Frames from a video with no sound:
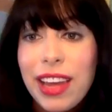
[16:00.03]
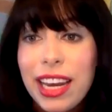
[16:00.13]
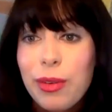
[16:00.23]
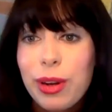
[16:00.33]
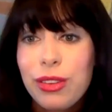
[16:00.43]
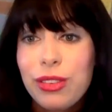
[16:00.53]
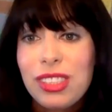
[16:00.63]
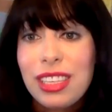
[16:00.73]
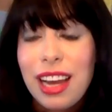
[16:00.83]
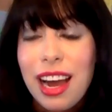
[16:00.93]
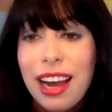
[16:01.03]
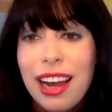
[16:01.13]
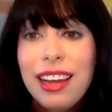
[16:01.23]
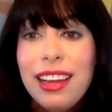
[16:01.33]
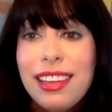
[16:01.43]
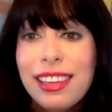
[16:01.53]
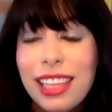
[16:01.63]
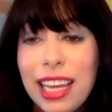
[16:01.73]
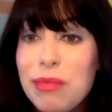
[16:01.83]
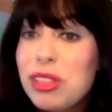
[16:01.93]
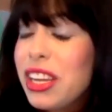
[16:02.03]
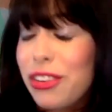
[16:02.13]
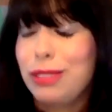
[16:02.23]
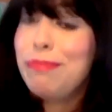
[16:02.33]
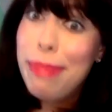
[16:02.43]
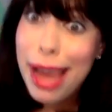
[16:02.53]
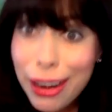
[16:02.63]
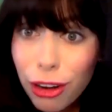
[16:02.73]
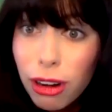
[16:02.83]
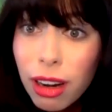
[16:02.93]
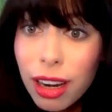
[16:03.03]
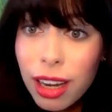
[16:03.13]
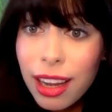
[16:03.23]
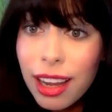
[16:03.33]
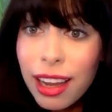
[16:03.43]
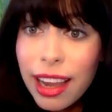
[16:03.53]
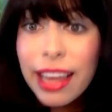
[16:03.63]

anyone who's claims there is better in